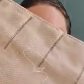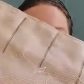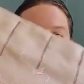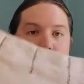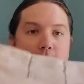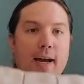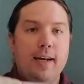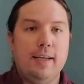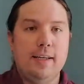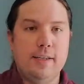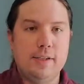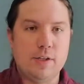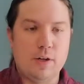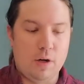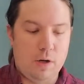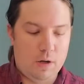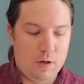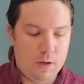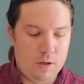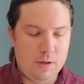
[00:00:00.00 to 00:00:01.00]
that is
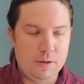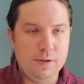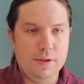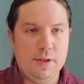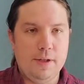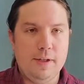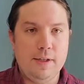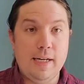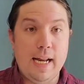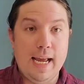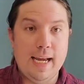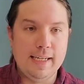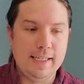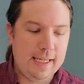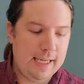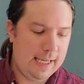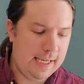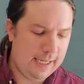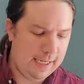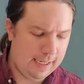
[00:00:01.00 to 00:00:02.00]
called
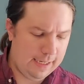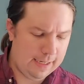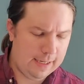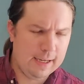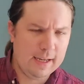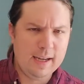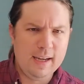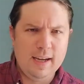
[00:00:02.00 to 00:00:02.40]
nankeen.